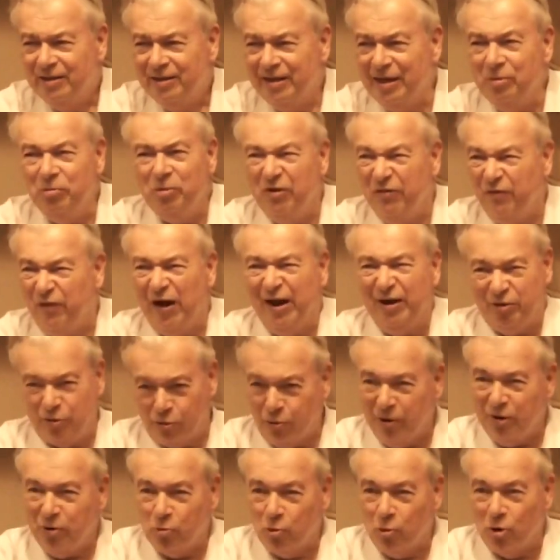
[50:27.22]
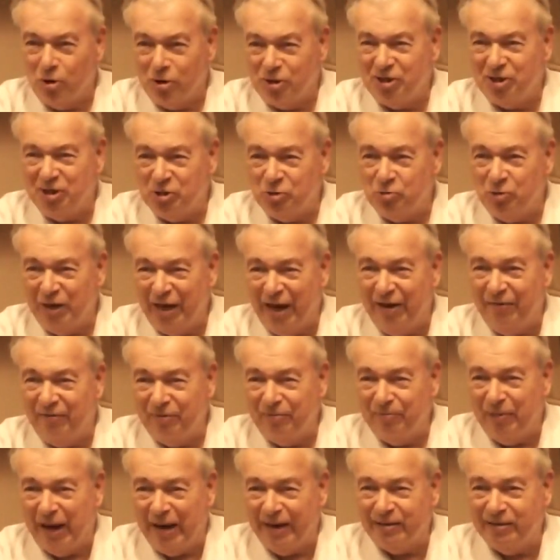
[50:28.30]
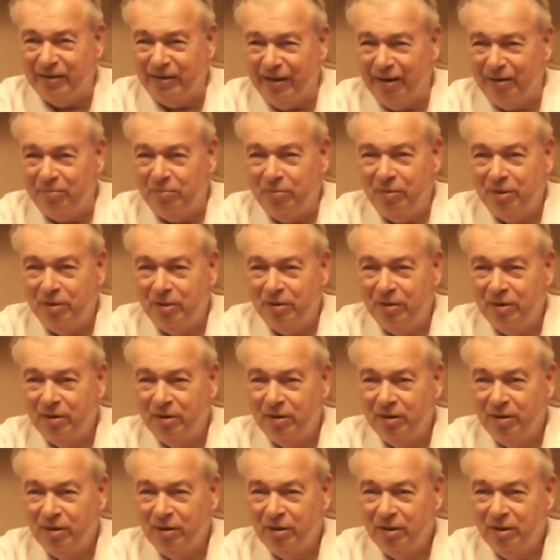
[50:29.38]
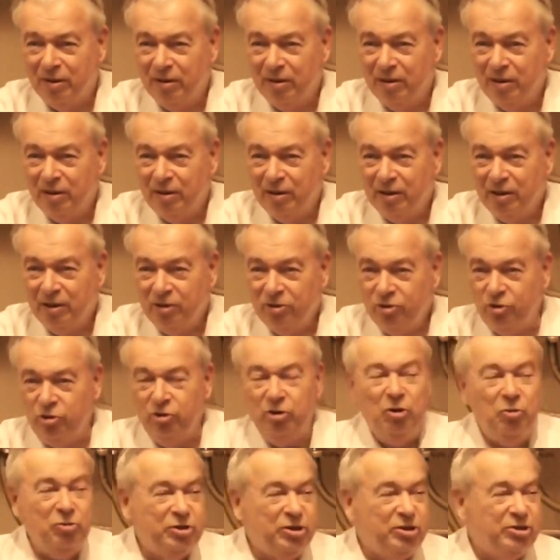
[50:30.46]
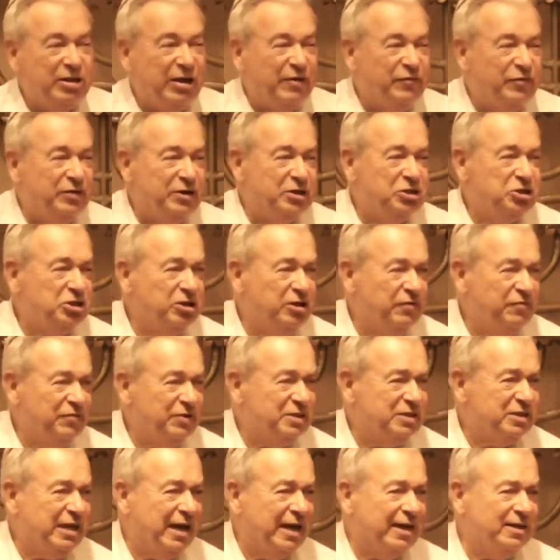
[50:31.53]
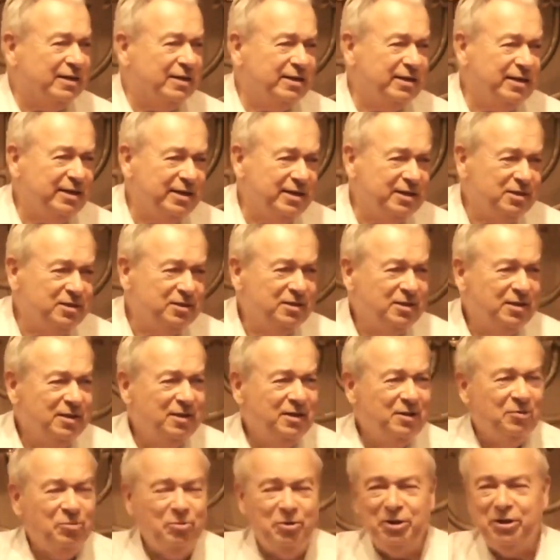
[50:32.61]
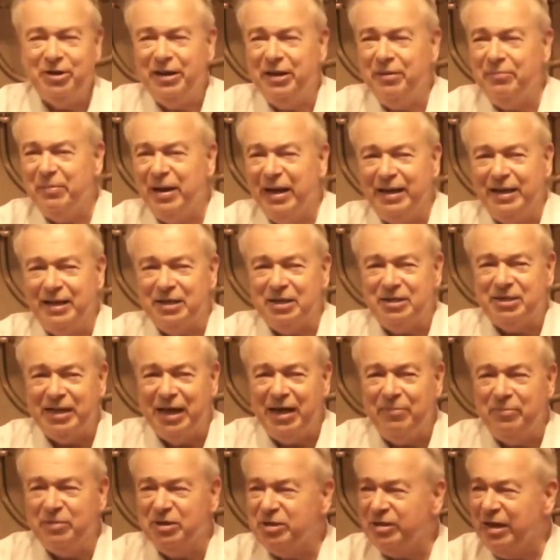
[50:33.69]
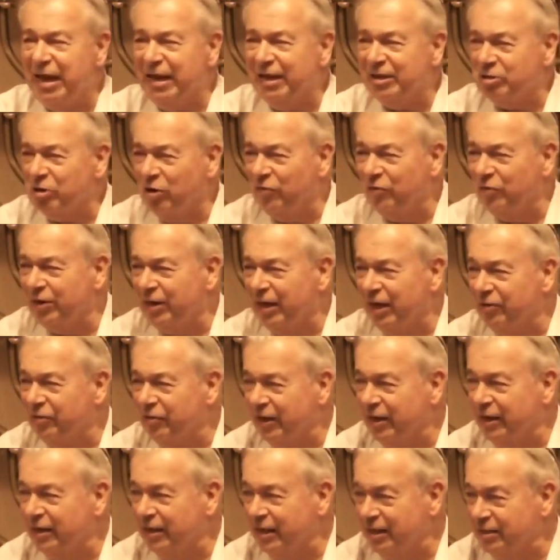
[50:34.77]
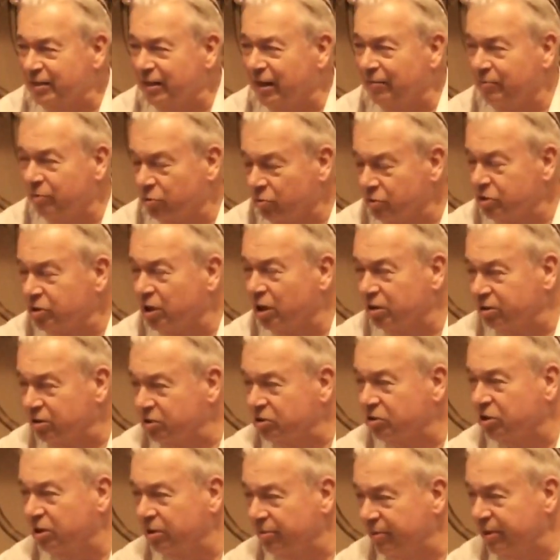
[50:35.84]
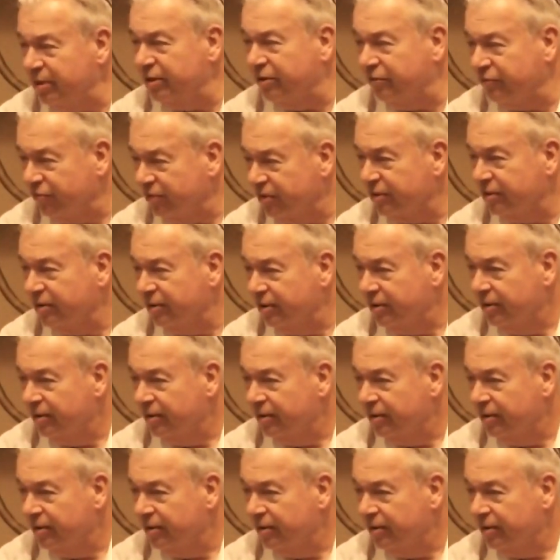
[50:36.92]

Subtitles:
Didn't we fight 3 wars since we gave it back to them? Do you know what the definition of insanity is? When you keep making the same mistakes over again, thinking this time the result is going to be different.